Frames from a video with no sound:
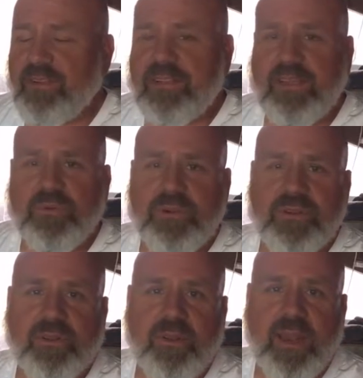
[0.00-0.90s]
everything that we're
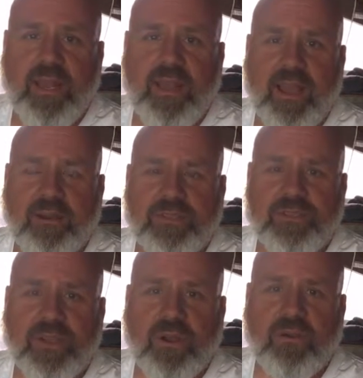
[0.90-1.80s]
doing right now. And
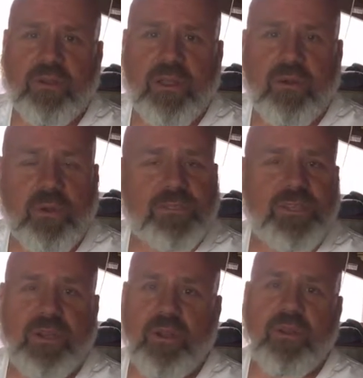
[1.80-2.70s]
so I want
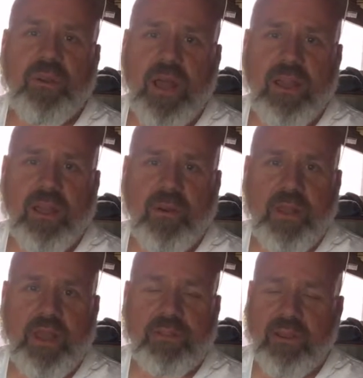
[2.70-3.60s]
you to know you're not
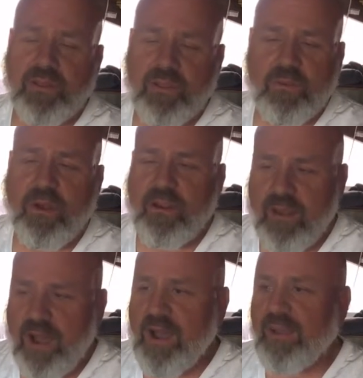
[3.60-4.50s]
alone out there. You are
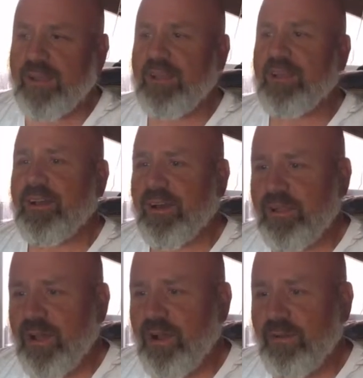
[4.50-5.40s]
not
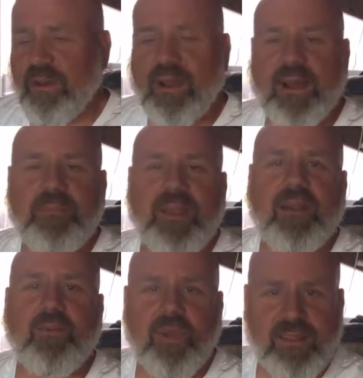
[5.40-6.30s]
alone. I'm
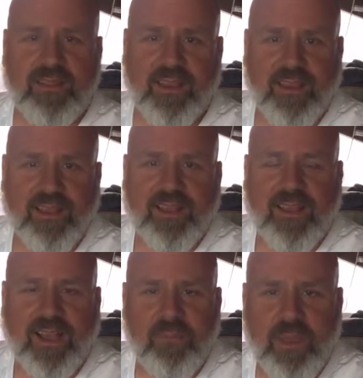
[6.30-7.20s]
there with you.
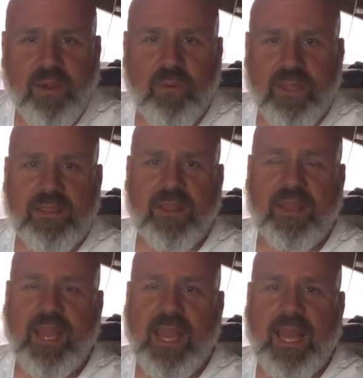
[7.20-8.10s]
I'm there with
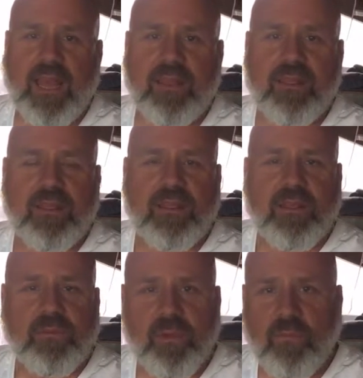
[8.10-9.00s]
you, and
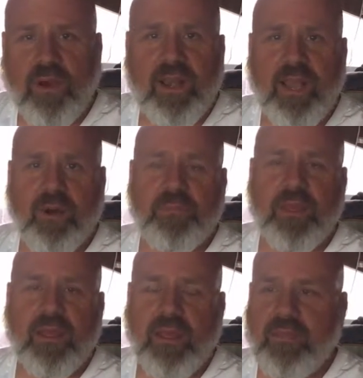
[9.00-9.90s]
we want to help
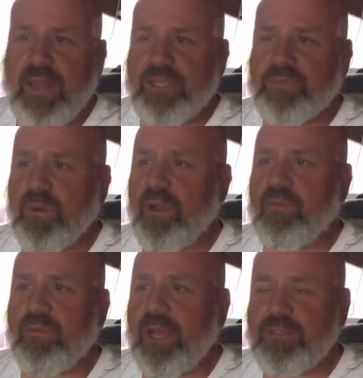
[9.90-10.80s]
you. And that's
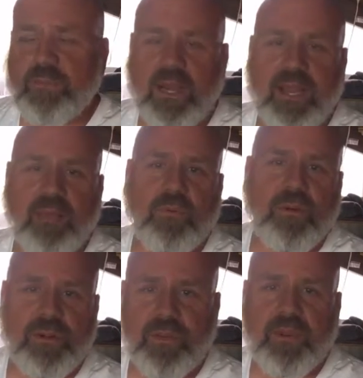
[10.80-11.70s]
why
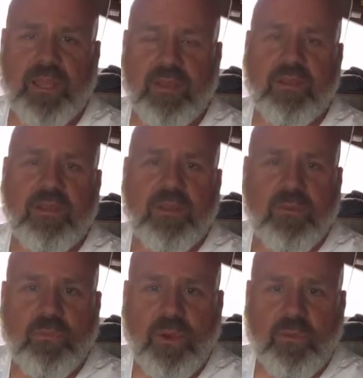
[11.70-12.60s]
we're doing
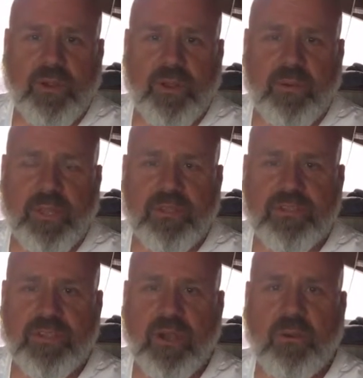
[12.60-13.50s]
what we're doing.
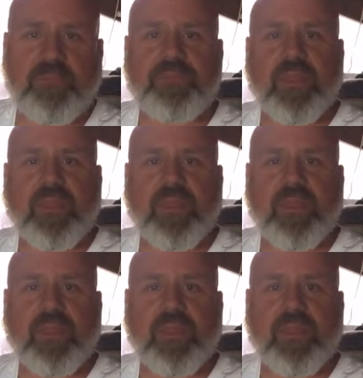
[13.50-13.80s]
So